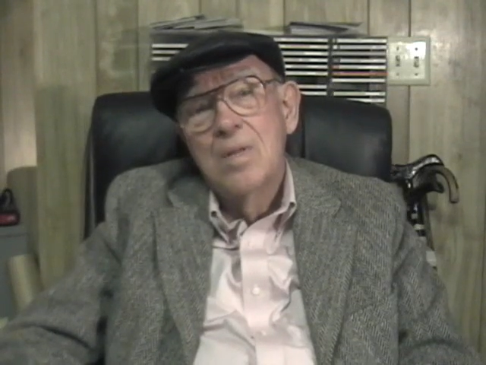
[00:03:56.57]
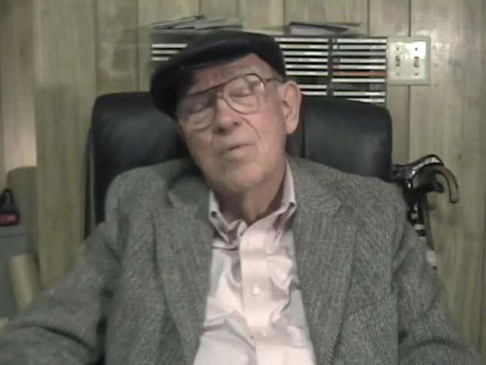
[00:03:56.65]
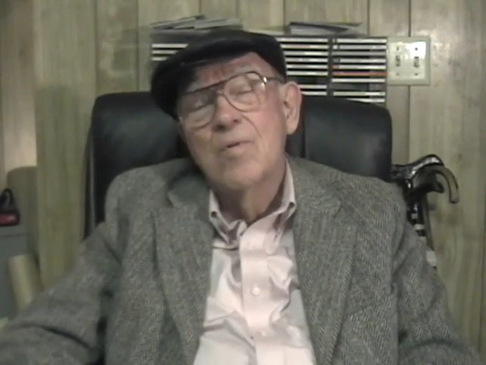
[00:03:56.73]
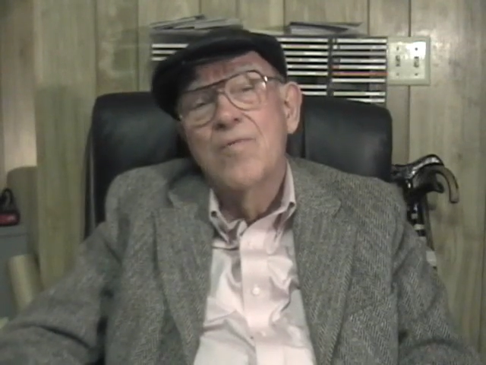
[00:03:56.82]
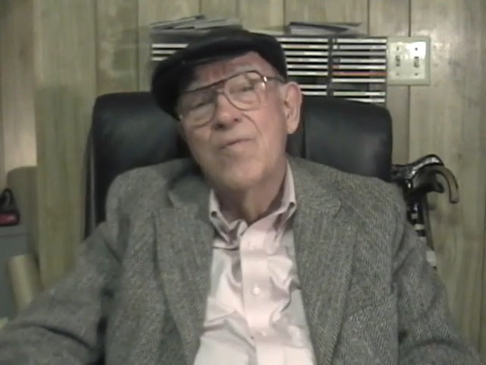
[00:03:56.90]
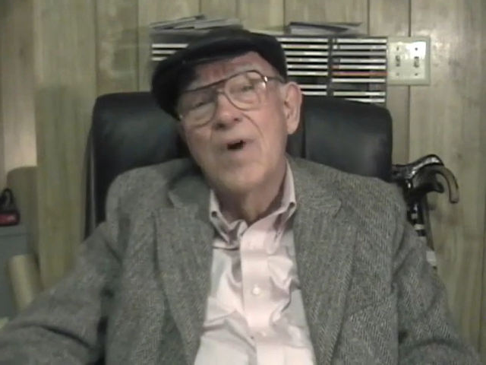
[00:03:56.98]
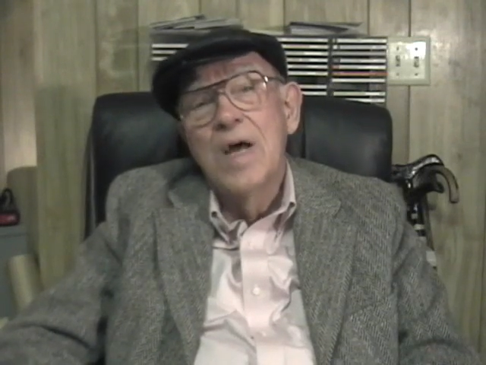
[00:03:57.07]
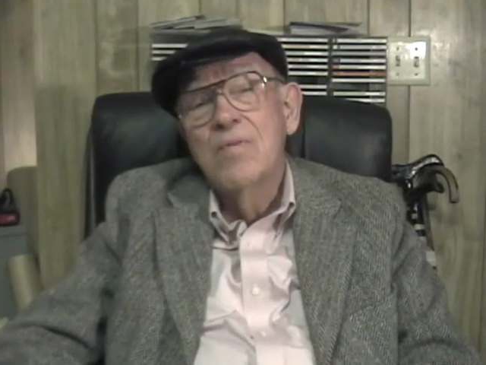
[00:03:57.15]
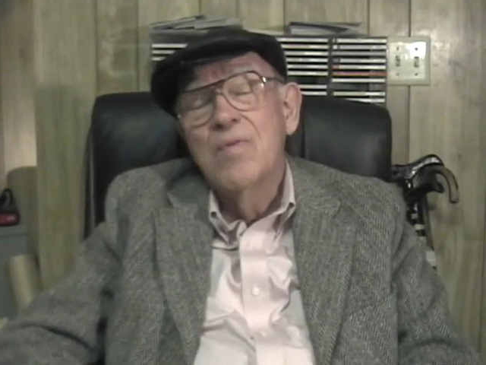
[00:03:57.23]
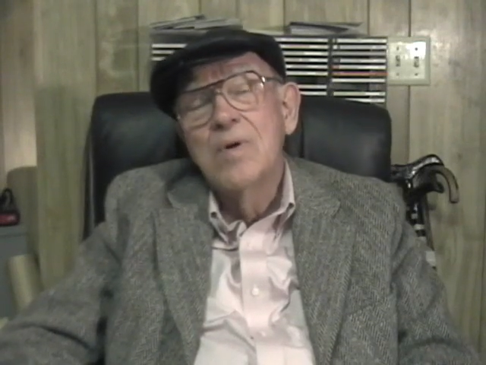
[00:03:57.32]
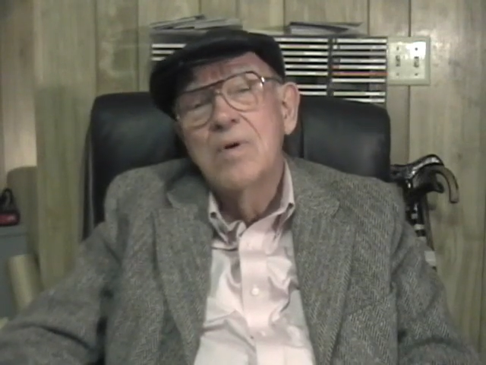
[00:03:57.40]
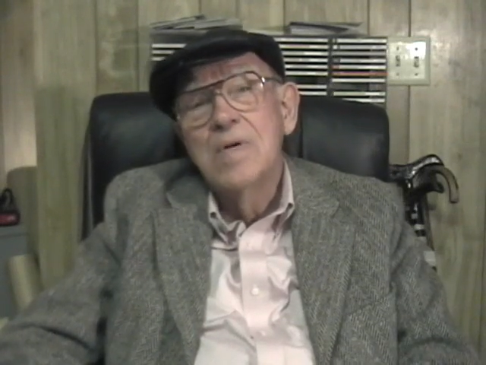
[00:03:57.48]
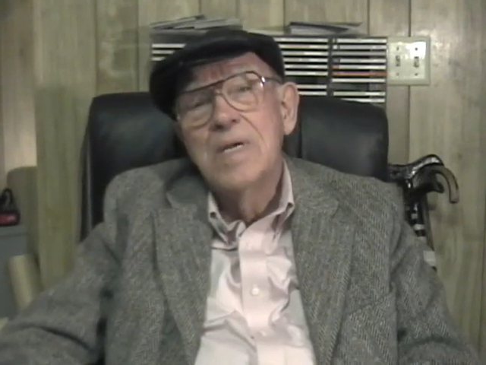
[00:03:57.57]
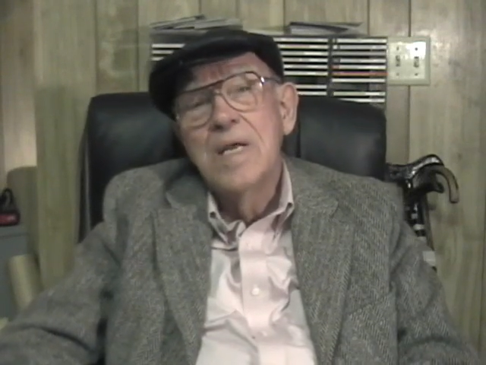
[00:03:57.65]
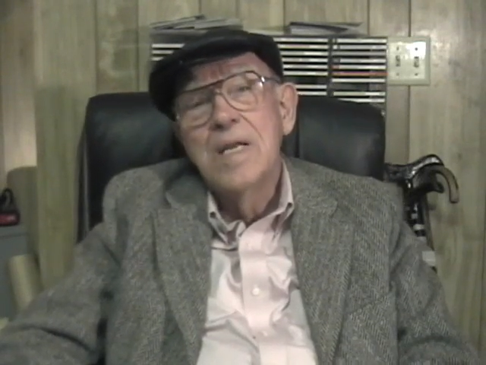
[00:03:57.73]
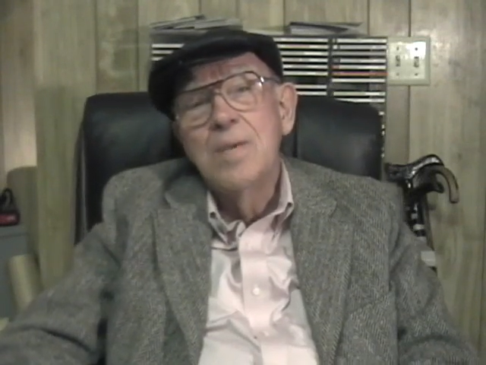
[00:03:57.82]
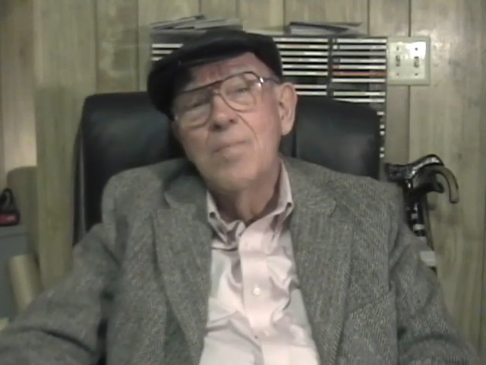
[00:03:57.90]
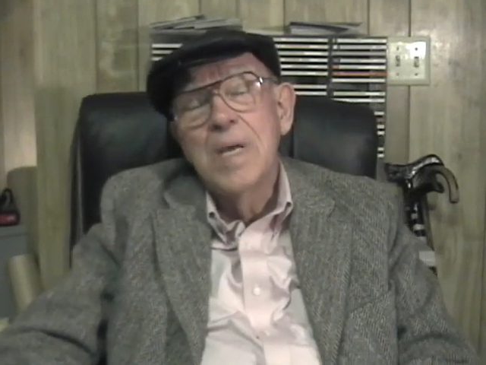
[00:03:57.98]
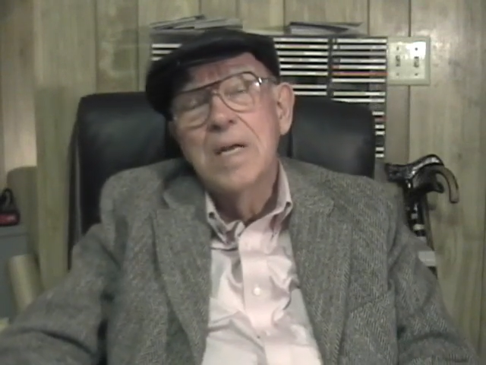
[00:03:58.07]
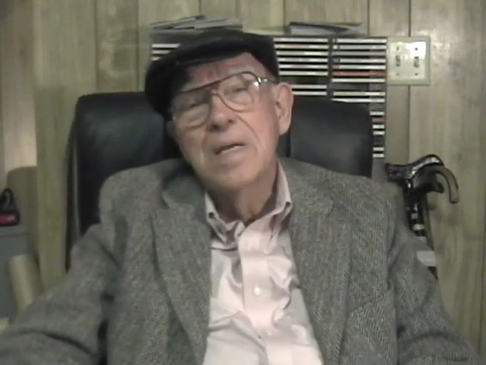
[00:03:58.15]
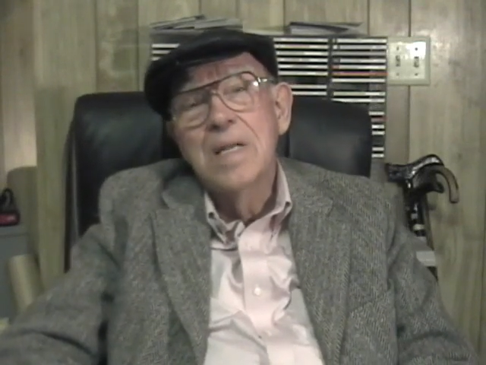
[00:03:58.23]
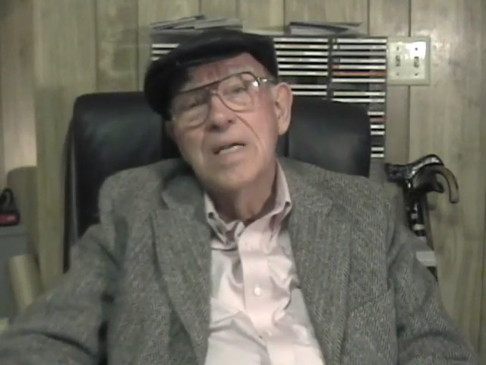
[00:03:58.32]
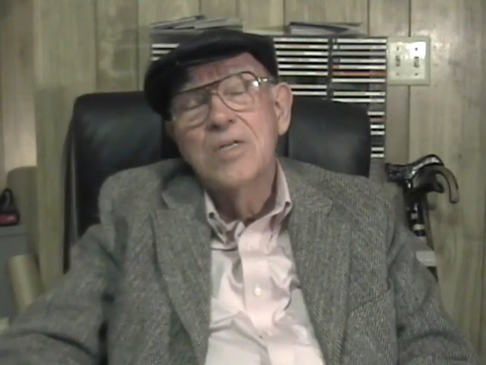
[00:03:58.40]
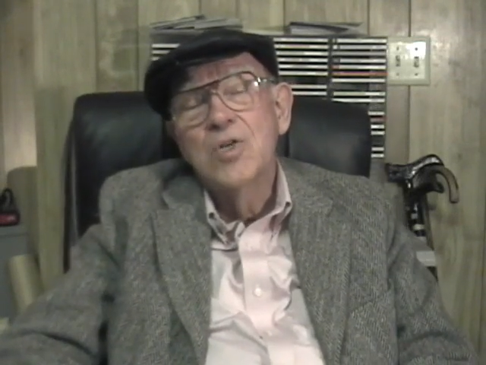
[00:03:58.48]
There were 580 men
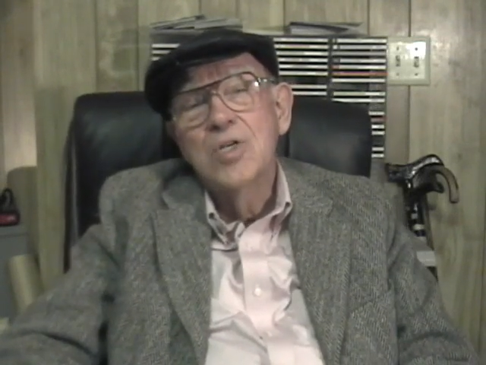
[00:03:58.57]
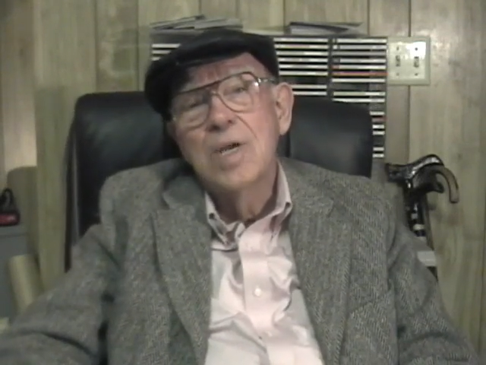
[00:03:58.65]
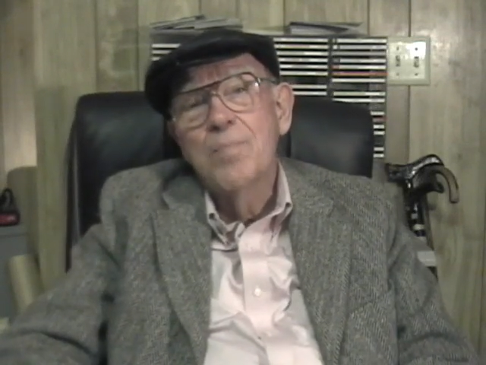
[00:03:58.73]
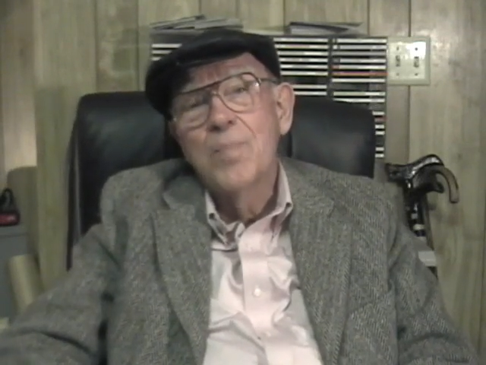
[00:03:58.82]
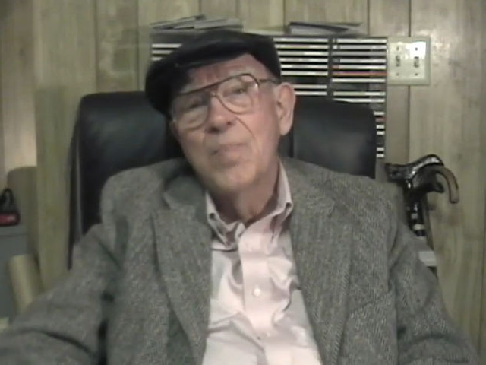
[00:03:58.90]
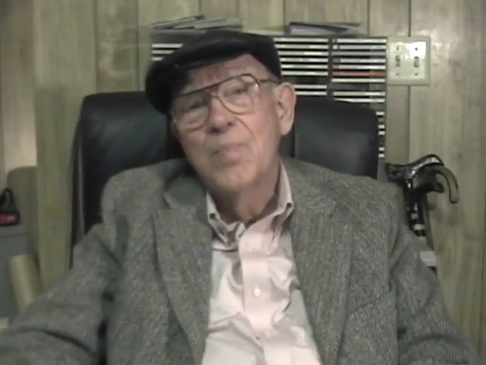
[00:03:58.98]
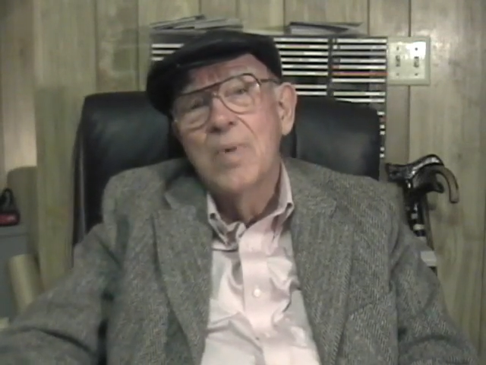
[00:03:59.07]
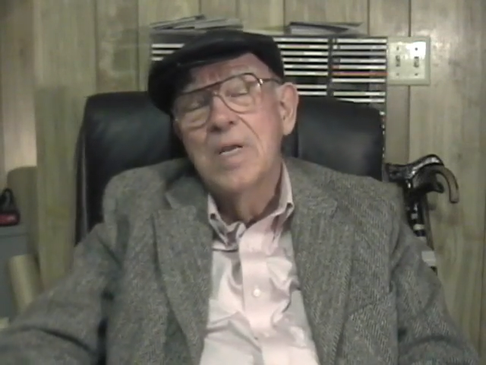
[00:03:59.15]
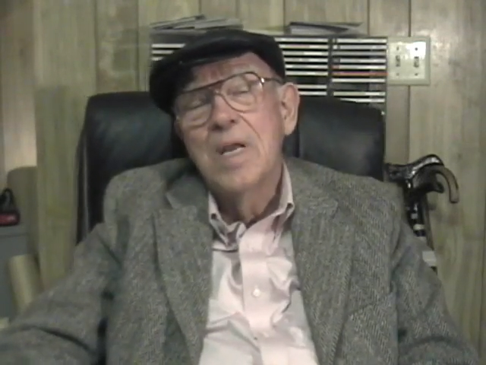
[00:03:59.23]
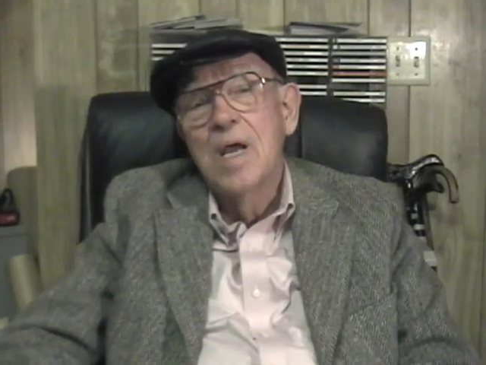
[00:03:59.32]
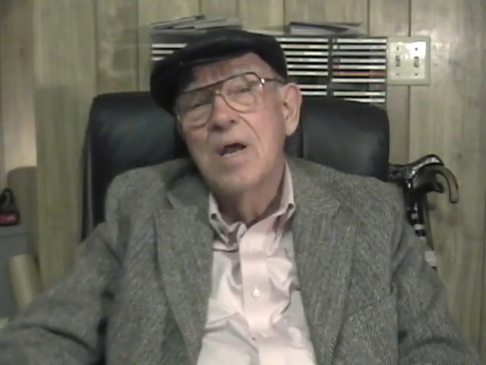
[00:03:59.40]
on that ship, and